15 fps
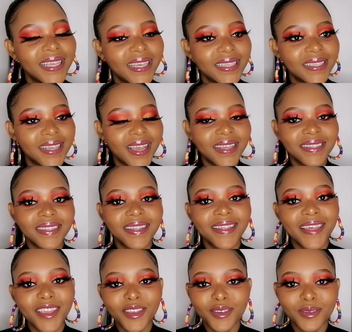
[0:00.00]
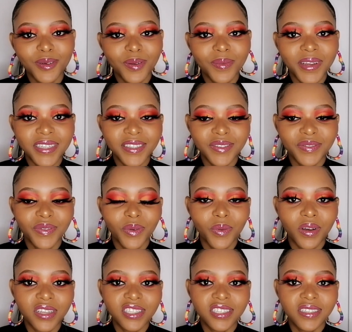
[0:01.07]
yes guys thank you so much for
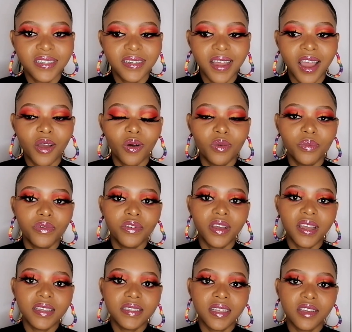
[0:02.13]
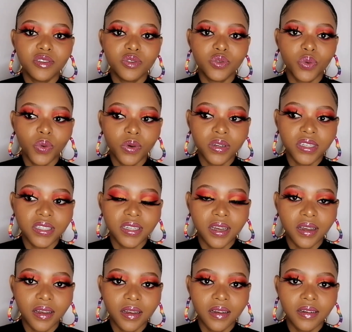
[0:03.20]
watching i hope you guys enjoyed
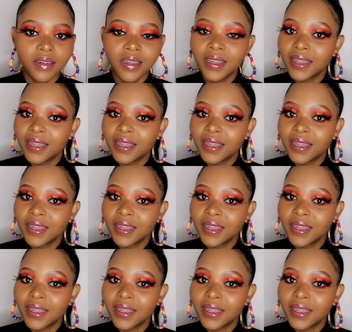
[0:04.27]
uh,